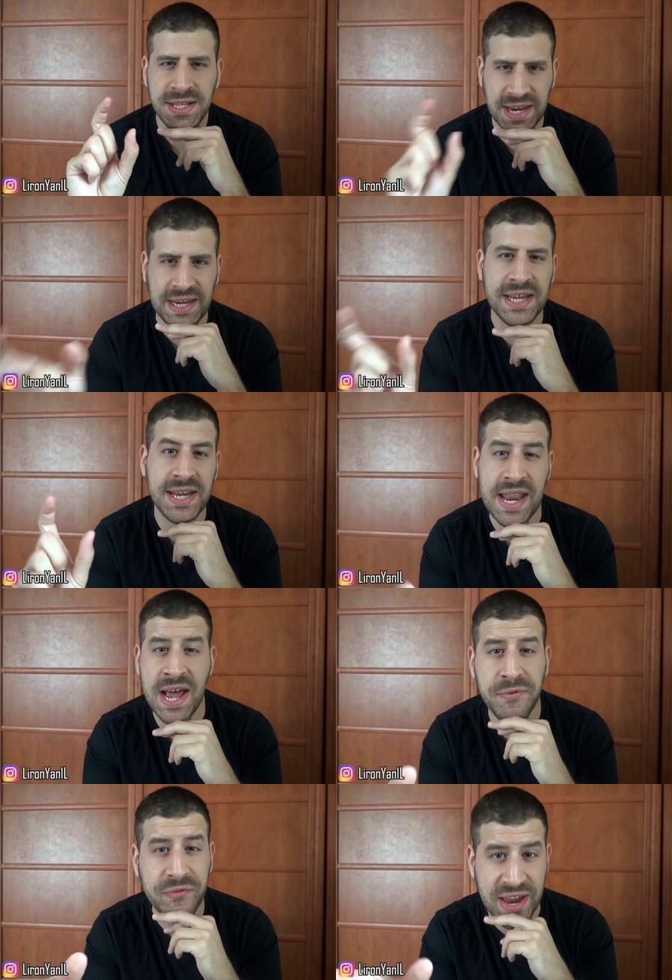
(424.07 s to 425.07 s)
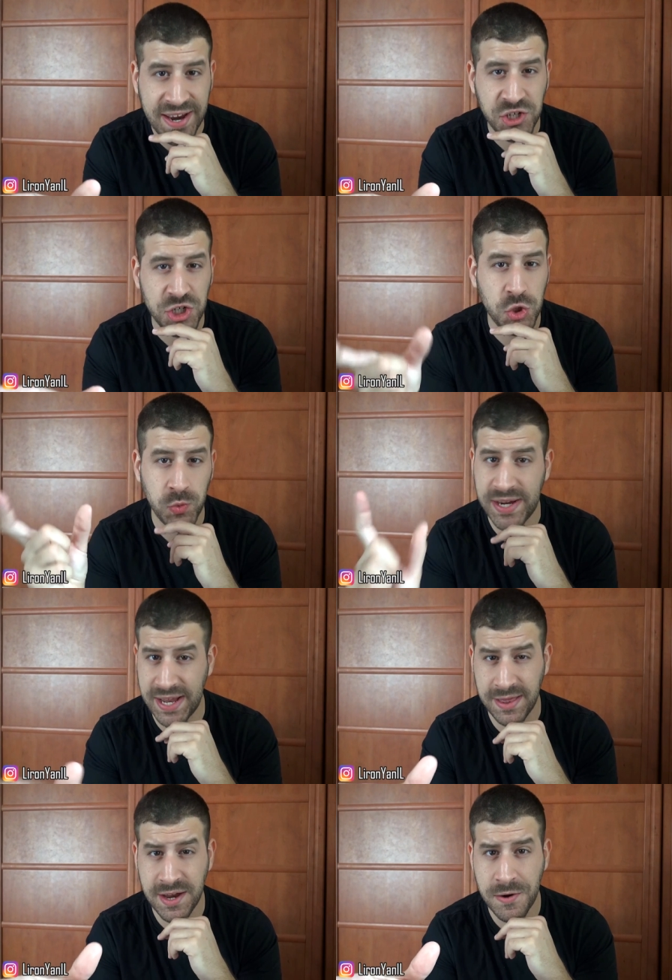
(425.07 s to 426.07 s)
taken enough action to
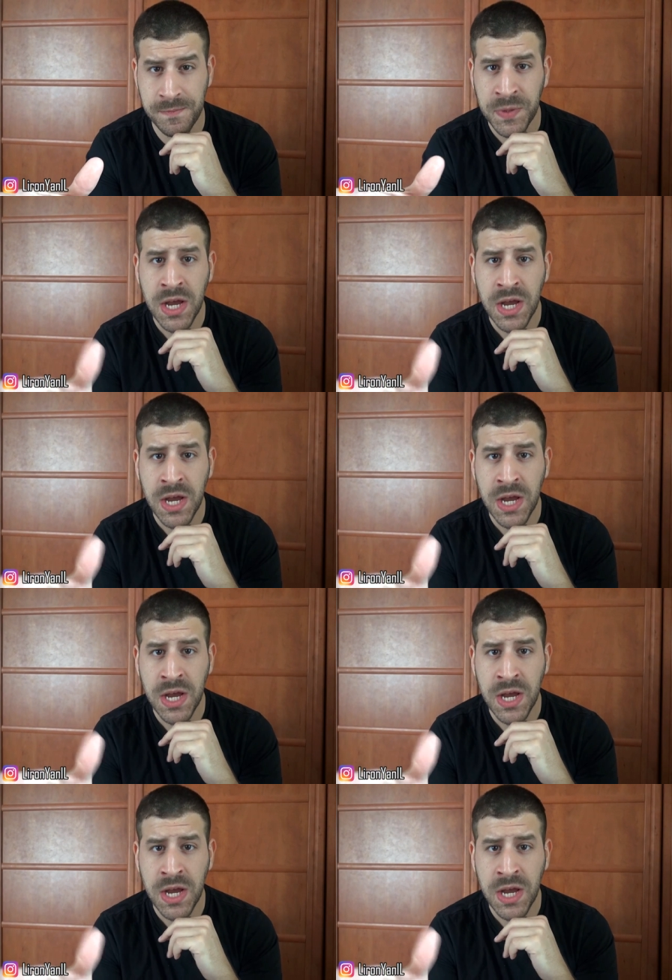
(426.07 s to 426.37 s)
get there.